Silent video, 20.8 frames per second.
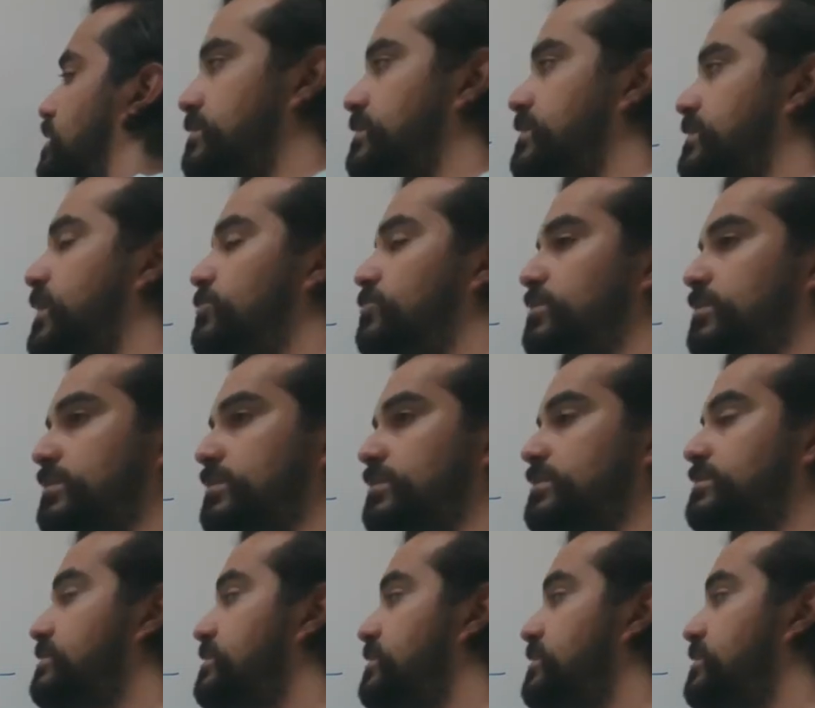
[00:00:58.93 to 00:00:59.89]
Now we're going to
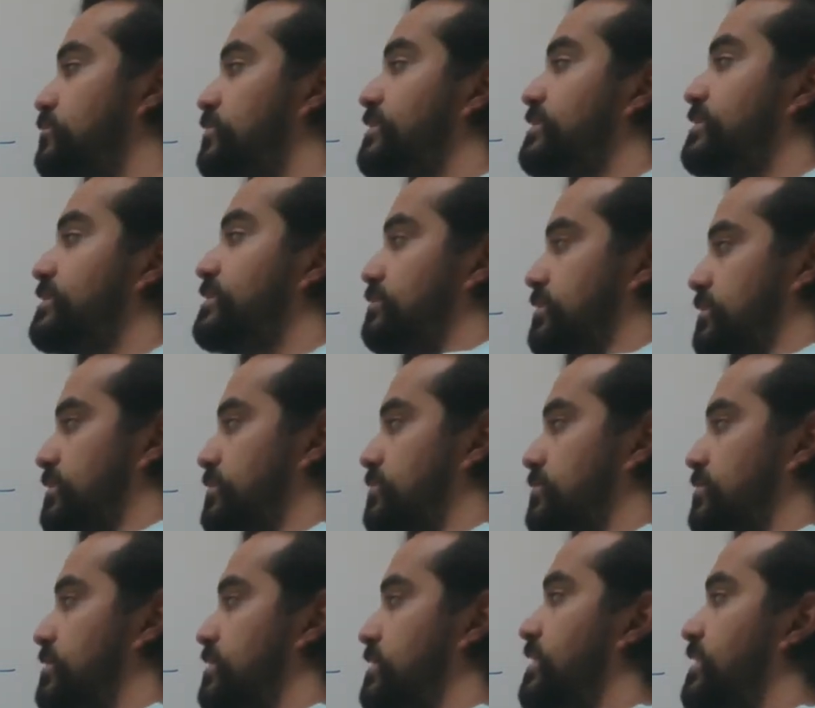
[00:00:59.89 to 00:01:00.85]
continue with
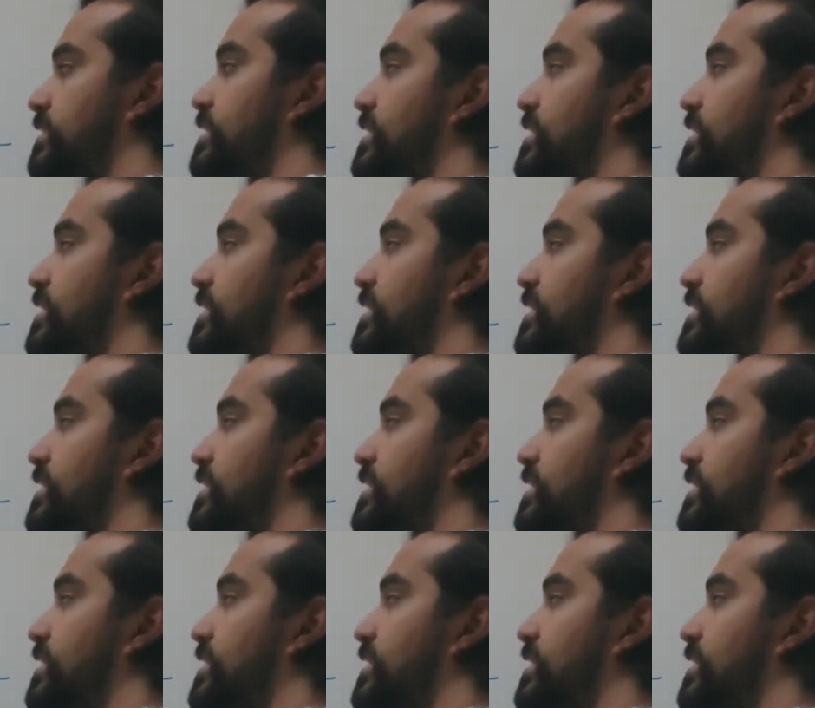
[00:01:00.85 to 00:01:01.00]
substitution.